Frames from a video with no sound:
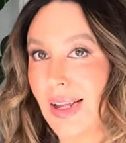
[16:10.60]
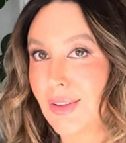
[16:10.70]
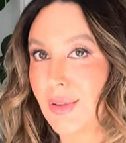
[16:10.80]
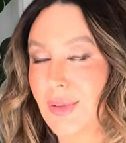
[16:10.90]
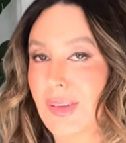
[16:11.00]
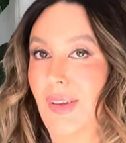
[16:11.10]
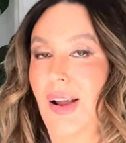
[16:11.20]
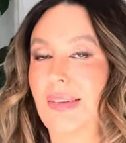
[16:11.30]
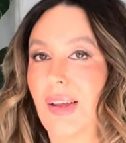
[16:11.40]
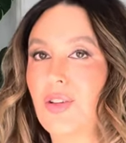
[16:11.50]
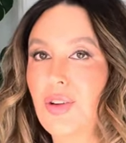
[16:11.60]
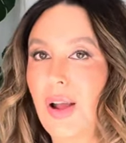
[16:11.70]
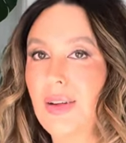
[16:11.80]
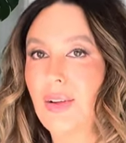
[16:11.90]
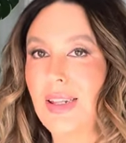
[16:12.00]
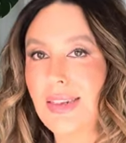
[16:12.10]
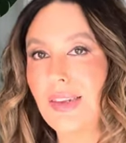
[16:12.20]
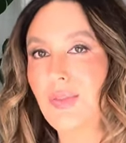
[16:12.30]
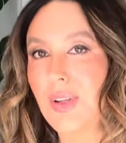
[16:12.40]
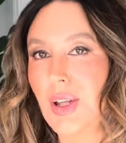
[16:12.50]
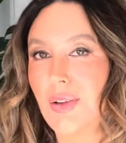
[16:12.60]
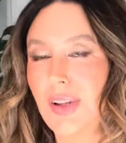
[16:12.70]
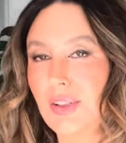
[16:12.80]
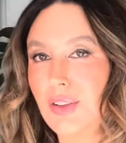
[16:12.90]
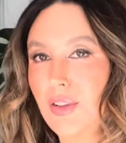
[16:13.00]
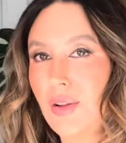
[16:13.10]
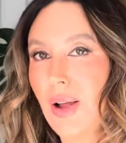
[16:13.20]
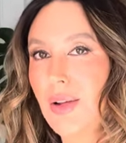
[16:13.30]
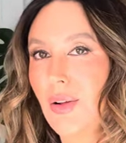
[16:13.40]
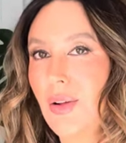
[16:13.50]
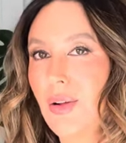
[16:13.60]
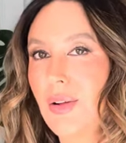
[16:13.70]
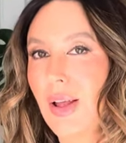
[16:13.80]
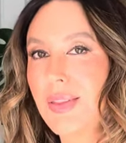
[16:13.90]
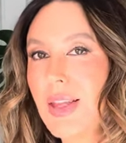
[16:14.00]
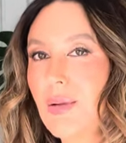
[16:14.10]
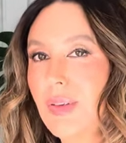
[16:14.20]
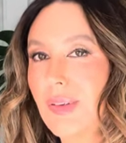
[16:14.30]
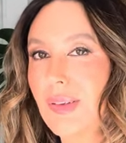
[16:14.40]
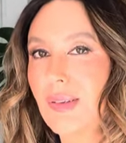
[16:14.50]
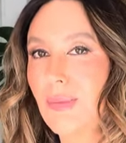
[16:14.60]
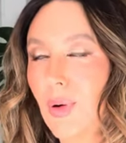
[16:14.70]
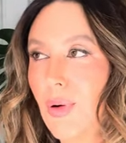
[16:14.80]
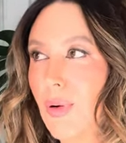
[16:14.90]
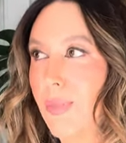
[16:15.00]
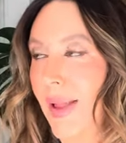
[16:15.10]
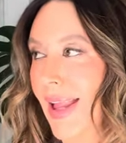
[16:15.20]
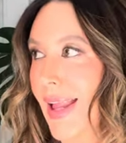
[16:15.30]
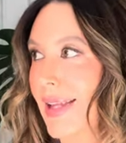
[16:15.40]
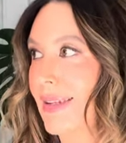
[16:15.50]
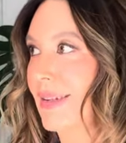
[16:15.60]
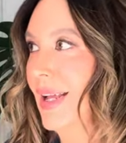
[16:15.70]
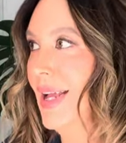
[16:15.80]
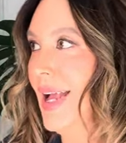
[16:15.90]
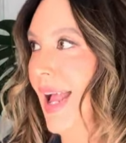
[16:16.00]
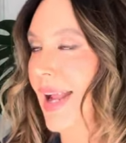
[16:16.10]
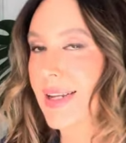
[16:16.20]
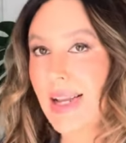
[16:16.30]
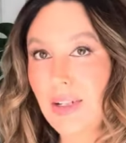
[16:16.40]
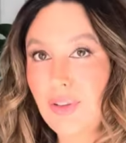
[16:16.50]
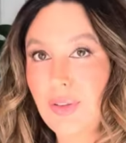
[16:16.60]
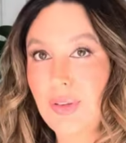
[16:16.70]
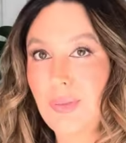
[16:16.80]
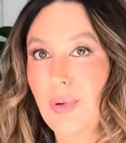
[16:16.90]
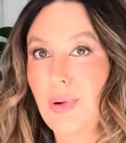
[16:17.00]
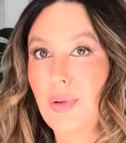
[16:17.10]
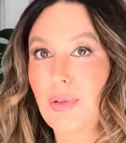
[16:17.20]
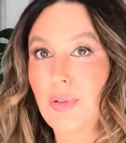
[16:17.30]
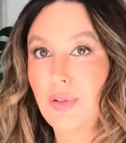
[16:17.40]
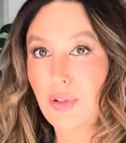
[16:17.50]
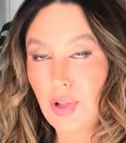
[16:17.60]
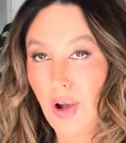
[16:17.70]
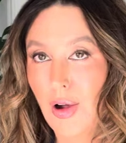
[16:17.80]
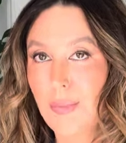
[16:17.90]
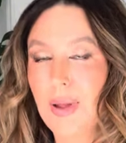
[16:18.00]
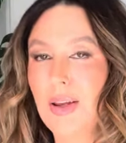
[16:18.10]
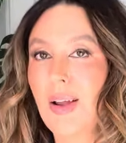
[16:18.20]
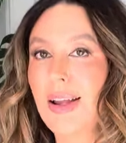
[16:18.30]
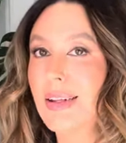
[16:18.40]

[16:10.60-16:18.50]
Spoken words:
actual size. In this video, I've actually tried on, I think it was a small pant and an extra small top. And I